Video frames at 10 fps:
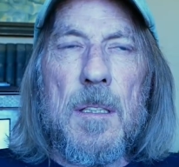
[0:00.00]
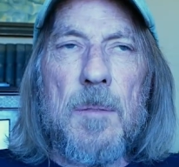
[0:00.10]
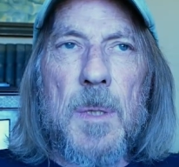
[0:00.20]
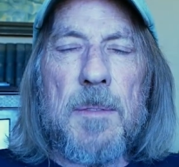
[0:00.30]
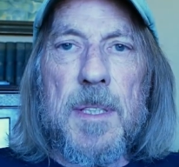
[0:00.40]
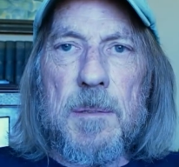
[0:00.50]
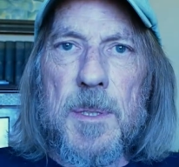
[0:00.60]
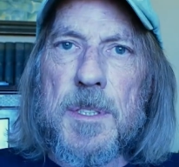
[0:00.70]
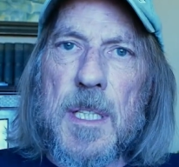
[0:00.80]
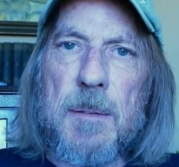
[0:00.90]
Probably the
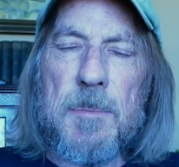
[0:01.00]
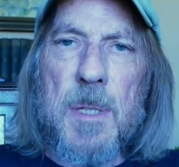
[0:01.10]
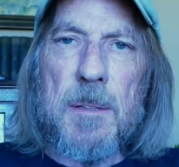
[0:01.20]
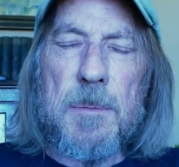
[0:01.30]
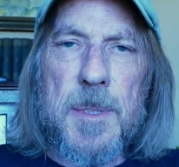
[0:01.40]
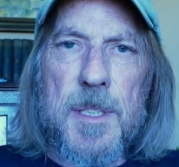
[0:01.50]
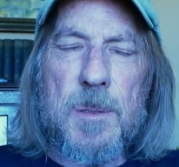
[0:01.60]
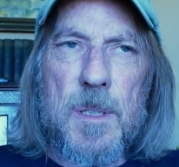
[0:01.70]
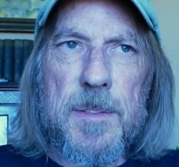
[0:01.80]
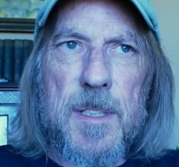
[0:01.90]
most common problem with the
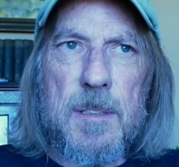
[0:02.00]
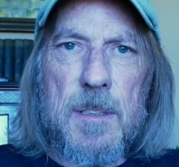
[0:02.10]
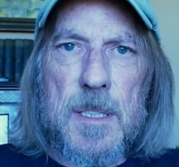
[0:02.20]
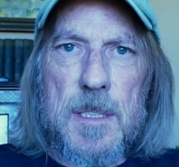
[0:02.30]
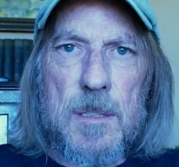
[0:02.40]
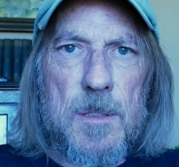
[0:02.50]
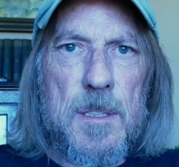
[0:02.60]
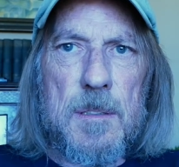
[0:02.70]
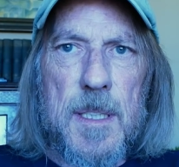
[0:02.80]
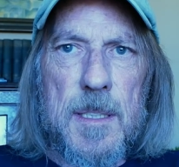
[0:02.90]
Corvair is
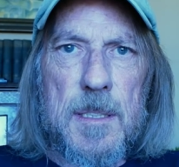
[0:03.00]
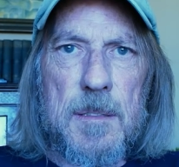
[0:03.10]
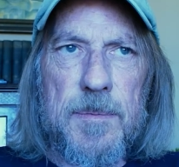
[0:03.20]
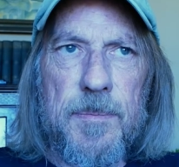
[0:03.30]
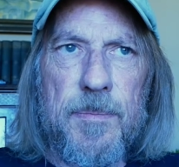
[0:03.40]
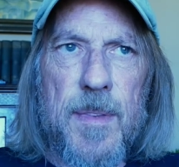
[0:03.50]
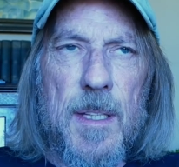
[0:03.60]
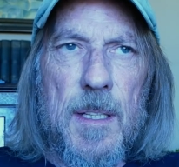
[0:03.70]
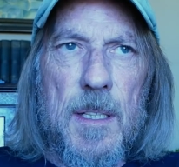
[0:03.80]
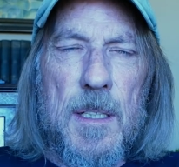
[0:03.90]
oil leaks.
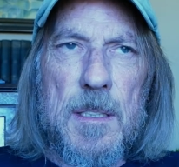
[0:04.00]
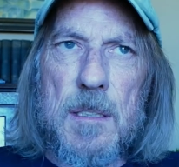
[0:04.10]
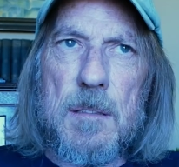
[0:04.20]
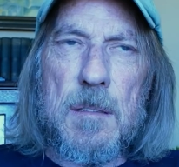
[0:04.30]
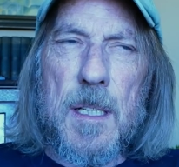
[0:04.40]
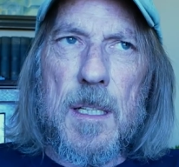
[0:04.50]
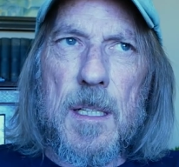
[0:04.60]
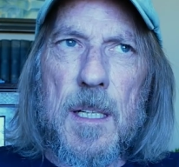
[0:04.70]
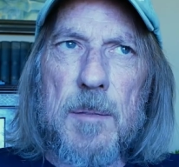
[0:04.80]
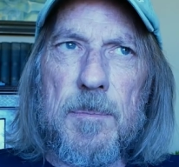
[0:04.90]
So
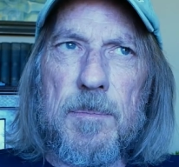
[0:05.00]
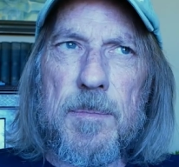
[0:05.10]
I'm